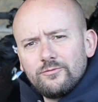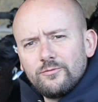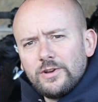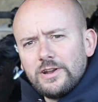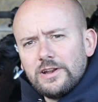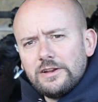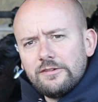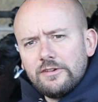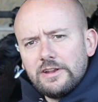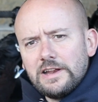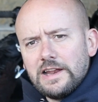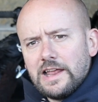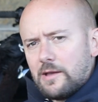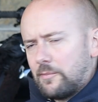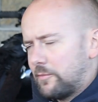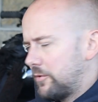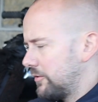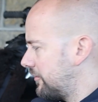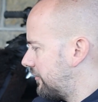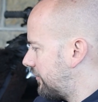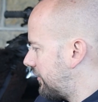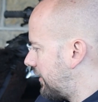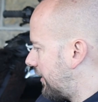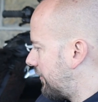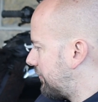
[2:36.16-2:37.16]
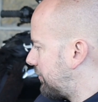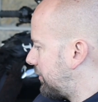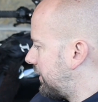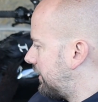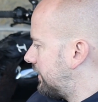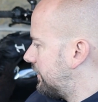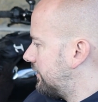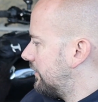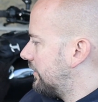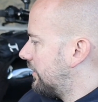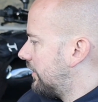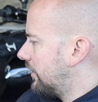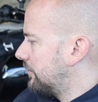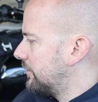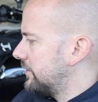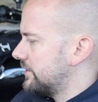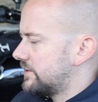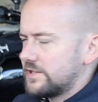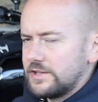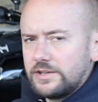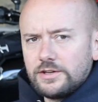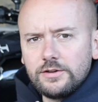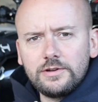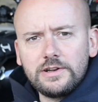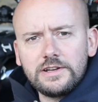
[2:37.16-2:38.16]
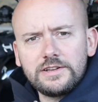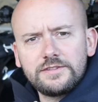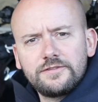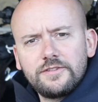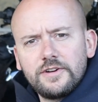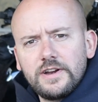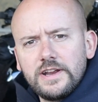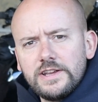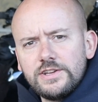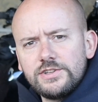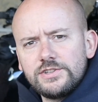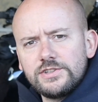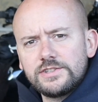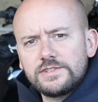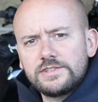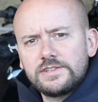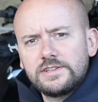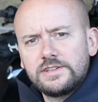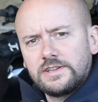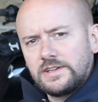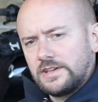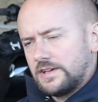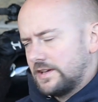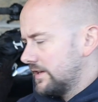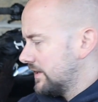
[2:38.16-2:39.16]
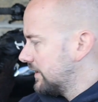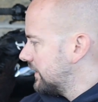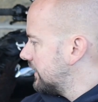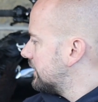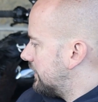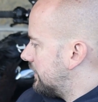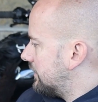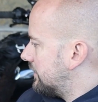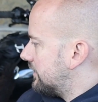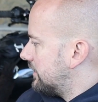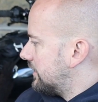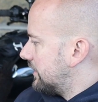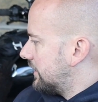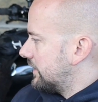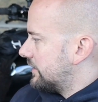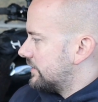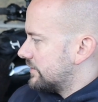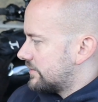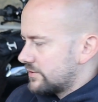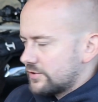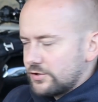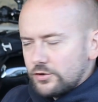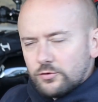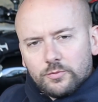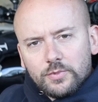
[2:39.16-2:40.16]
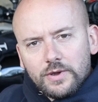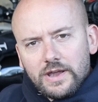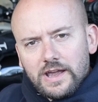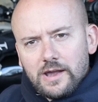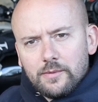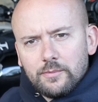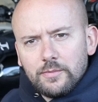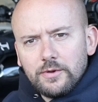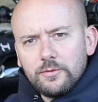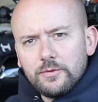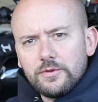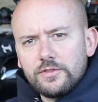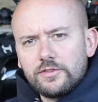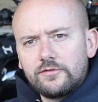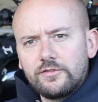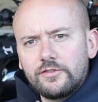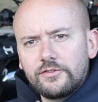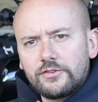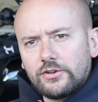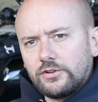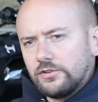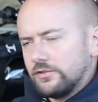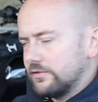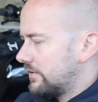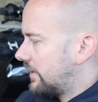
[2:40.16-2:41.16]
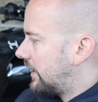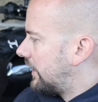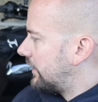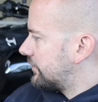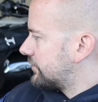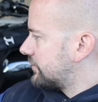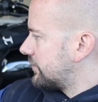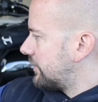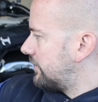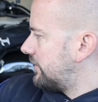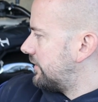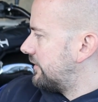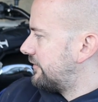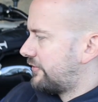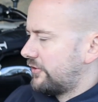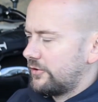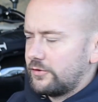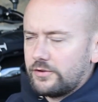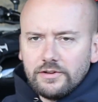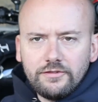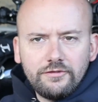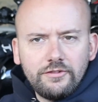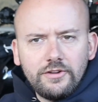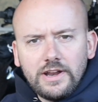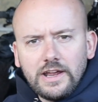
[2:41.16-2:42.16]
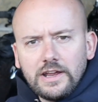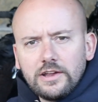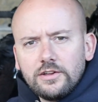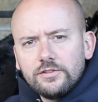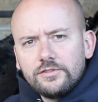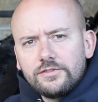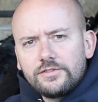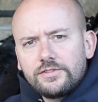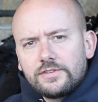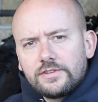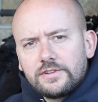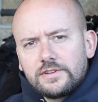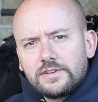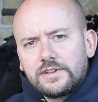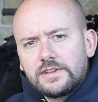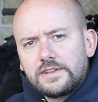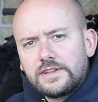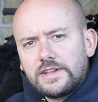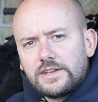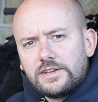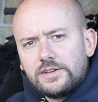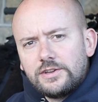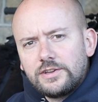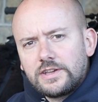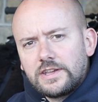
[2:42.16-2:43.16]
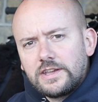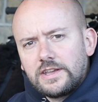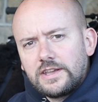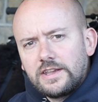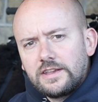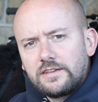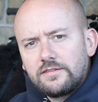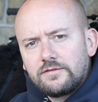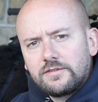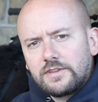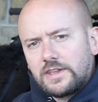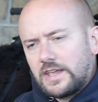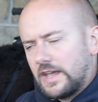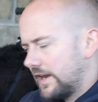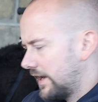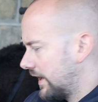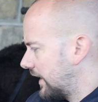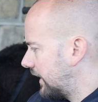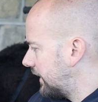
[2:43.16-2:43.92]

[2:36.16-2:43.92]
really happy with it. I've been on my to-do list for ages and super happy with the result. I'll show you a few different angles and then you can get an